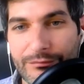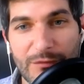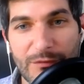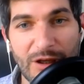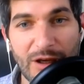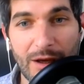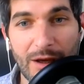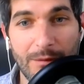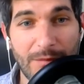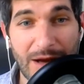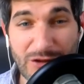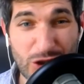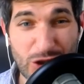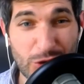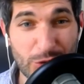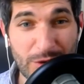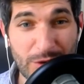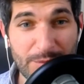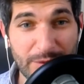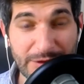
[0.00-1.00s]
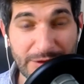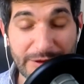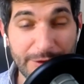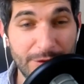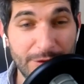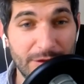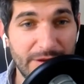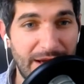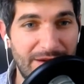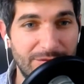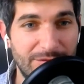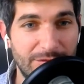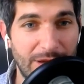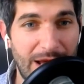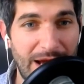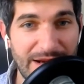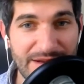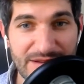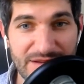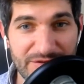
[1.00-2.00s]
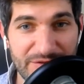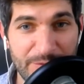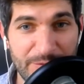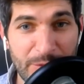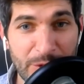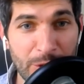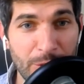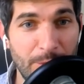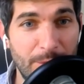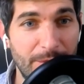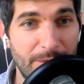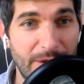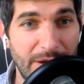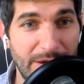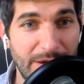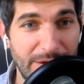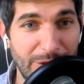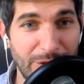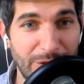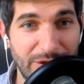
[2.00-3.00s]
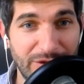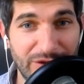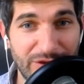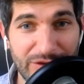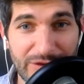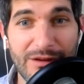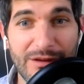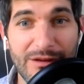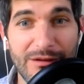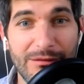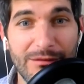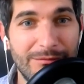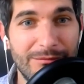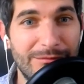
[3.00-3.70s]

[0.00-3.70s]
Yeah, I shrimp literally have lines of poop that you can see.